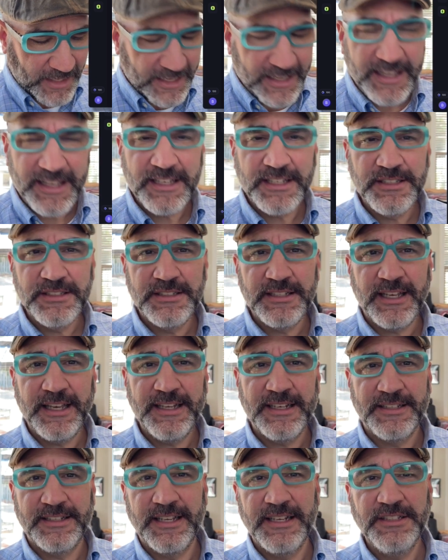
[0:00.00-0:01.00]
is
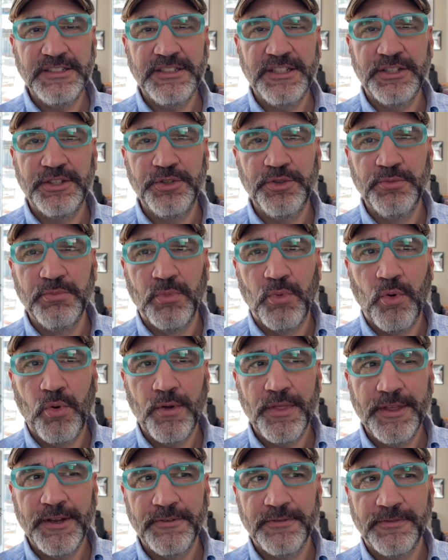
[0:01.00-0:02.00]
it tends to do
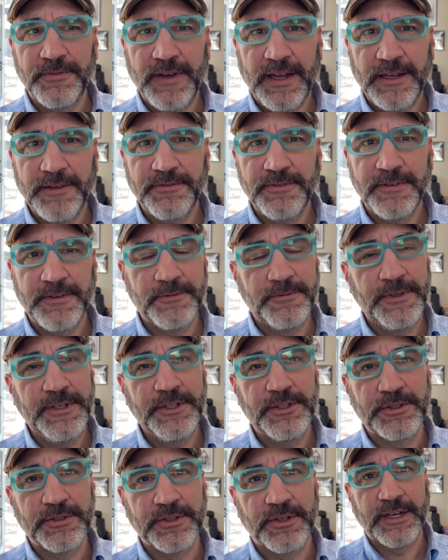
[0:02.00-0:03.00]
more than 5
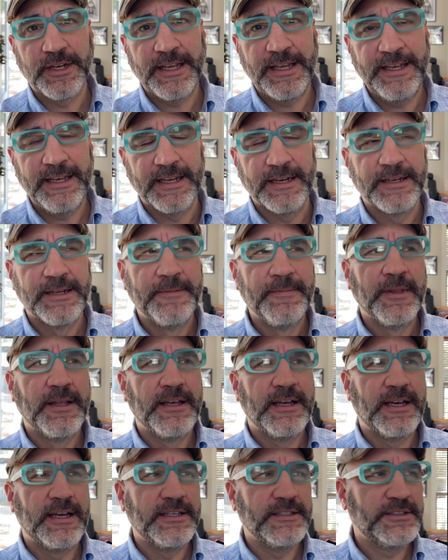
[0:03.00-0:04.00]
fingers hand.
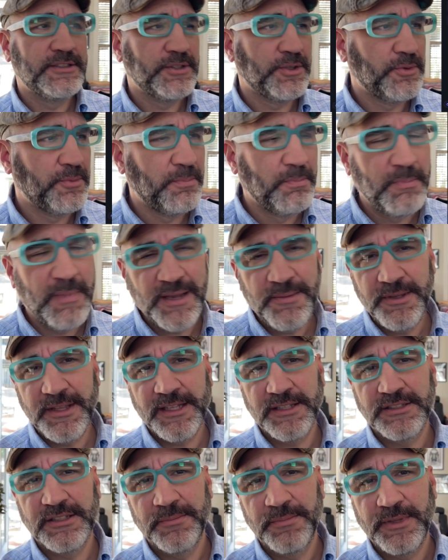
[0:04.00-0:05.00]
So maybe
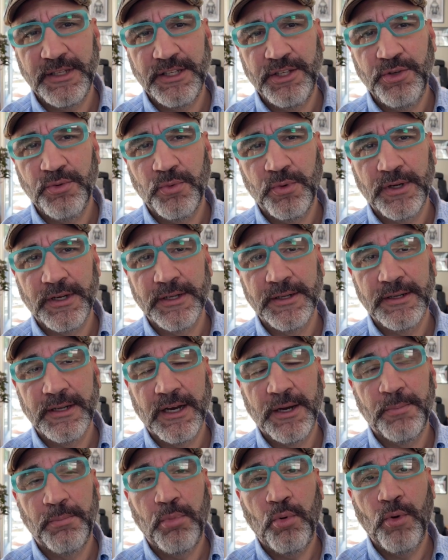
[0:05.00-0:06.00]
that's something you want
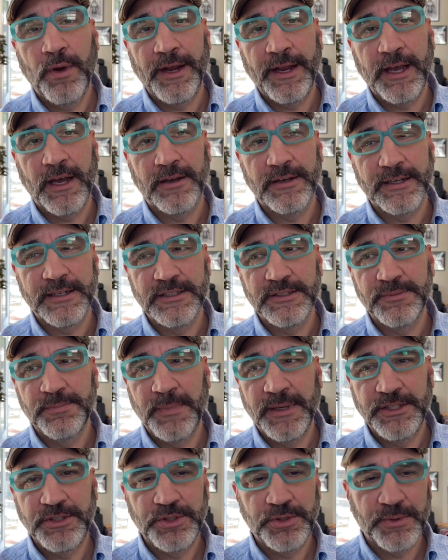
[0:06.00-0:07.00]
to point out, is
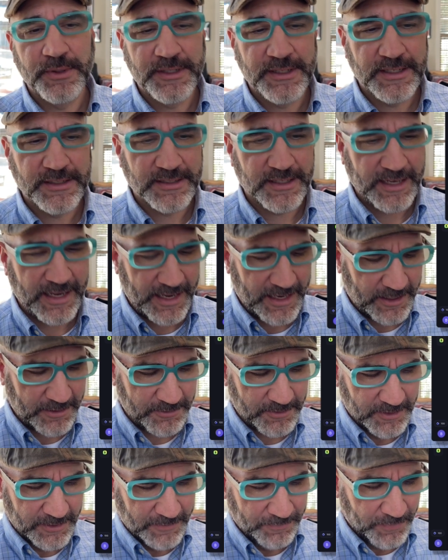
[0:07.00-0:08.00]
make sure it doesn't
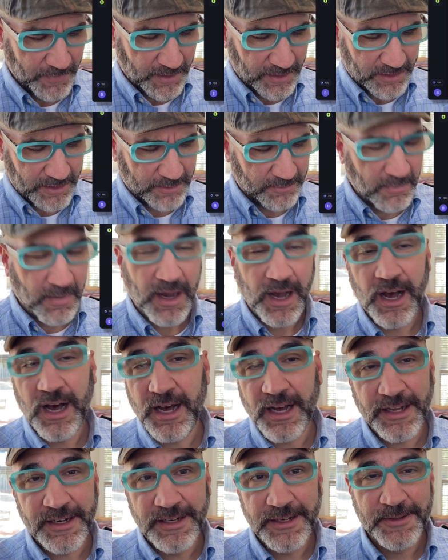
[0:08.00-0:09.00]
have
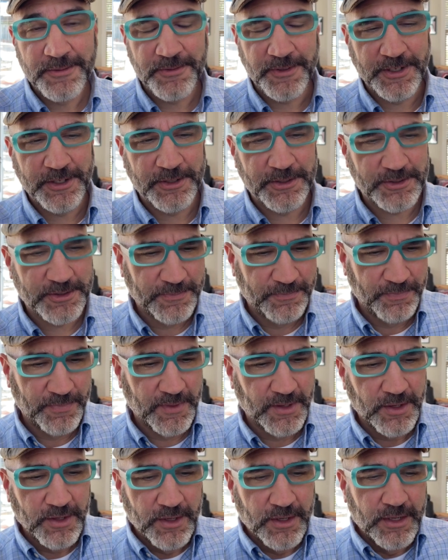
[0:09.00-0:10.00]
odd fingers.
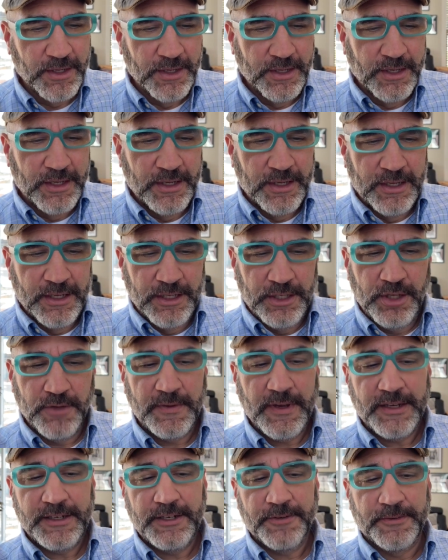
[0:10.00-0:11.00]
You've
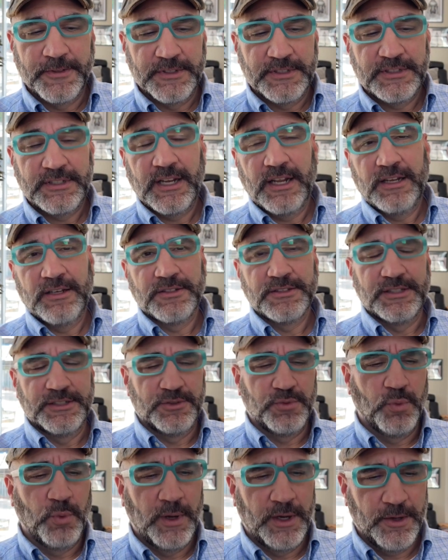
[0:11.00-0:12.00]
got different styles
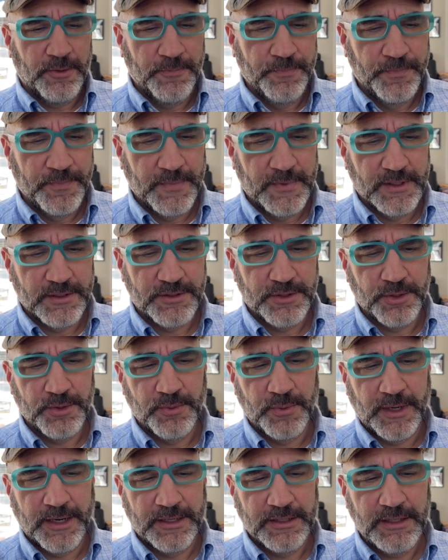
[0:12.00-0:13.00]
as well. So
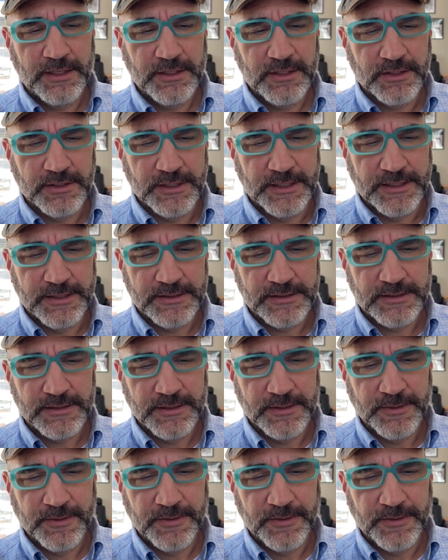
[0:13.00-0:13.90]
when I click on this